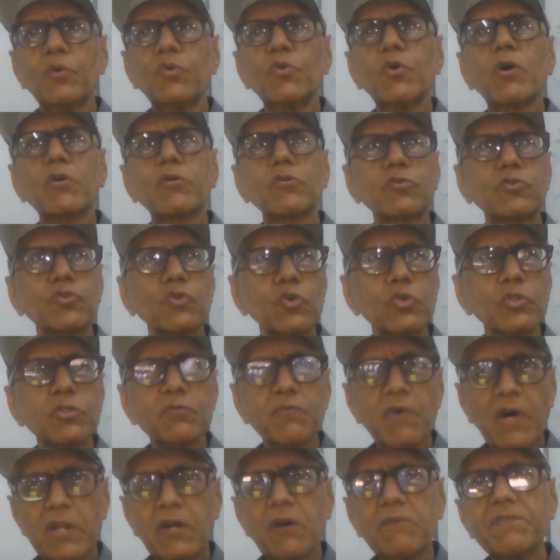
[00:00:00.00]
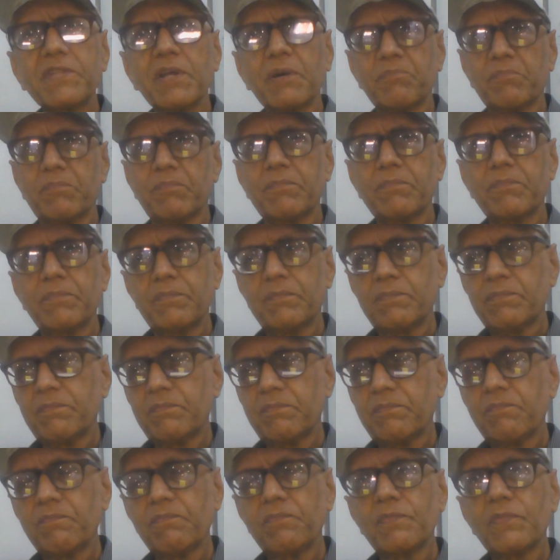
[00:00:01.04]
You have to choose one of them.
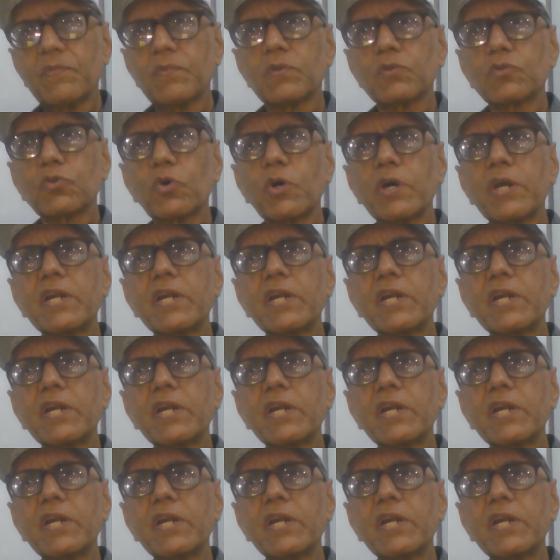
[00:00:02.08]
So